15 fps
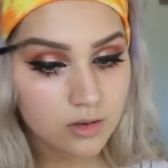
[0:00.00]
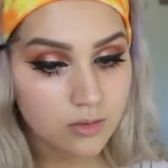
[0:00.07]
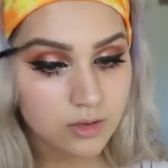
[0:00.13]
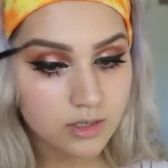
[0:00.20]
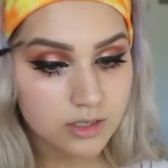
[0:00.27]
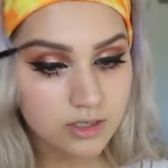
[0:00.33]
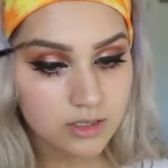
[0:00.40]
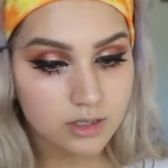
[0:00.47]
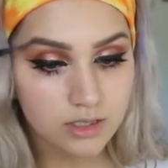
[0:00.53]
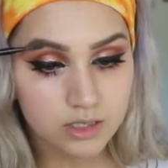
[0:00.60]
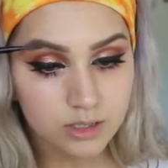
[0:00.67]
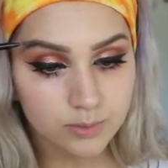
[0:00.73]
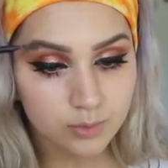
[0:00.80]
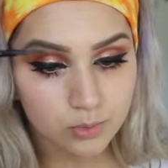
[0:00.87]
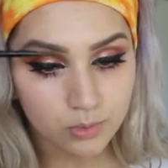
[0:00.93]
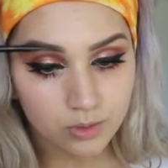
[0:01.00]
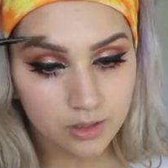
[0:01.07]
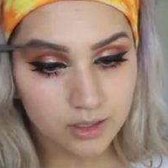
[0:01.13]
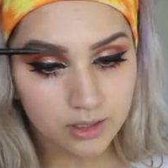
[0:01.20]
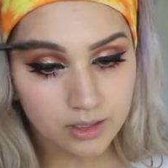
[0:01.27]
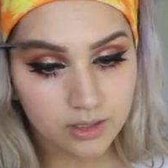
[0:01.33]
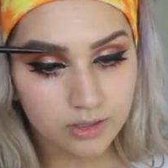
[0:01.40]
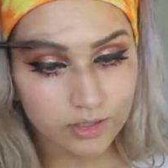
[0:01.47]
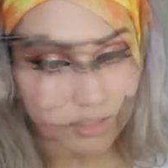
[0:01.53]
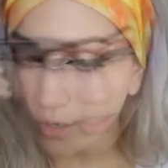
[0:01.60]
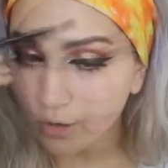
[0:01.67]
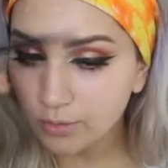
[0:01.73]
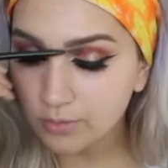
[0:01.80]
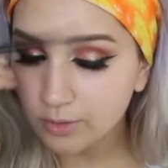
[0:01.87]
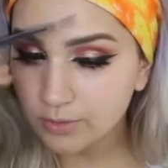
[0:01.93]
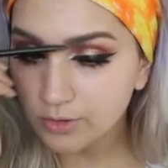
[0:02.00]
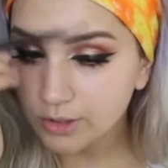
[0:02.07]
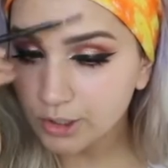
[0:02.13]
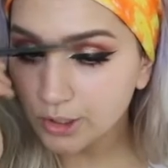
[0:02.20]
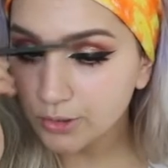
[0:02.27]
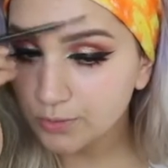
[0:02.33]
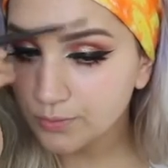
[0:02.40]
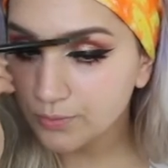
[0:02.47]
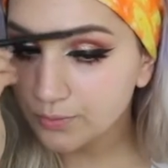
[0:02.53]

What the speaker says: which is this spoolie, and just comb them through.